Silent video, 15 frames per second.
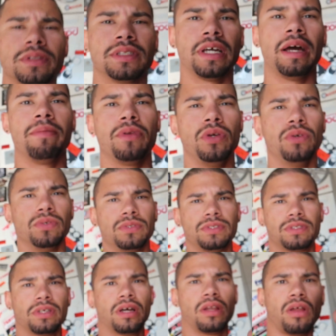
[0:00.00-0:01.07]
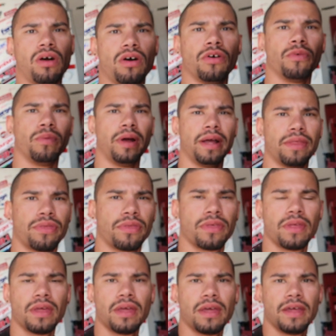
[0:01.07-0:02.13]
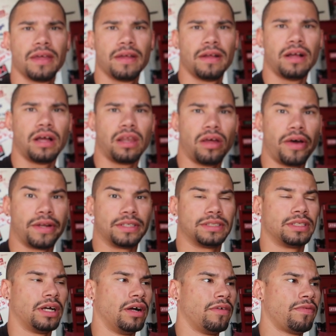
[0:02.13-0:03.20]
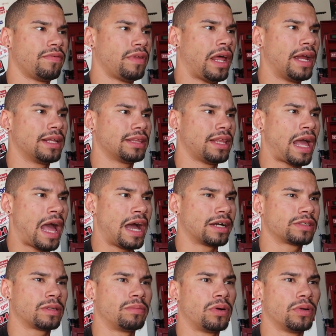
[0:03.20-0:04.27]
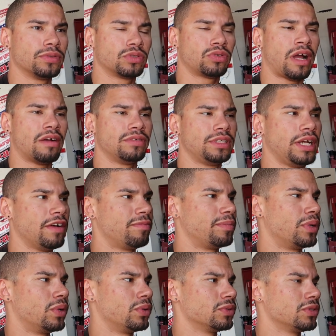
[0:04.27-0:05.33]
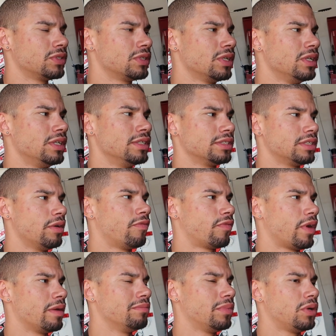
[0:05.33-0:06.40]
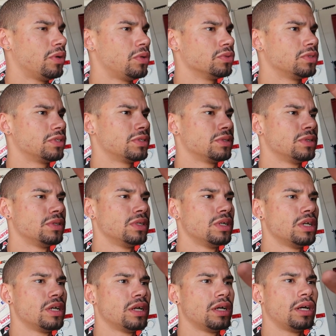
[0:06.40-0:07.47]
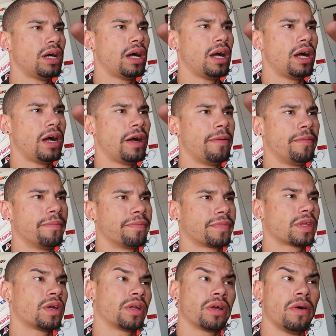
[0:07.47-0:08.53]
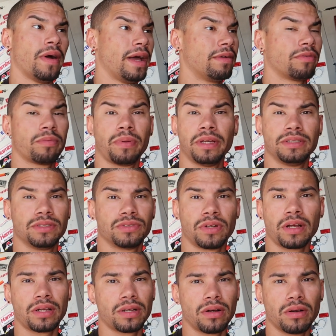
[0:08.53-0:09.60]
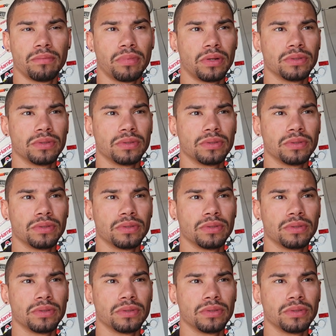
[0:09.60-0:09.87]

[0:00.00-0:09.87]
one-time use along with a lot of stuff like the axle bolts, drive shaft bolts, subframe bolts. Gonna go ahead and replace the trailing arm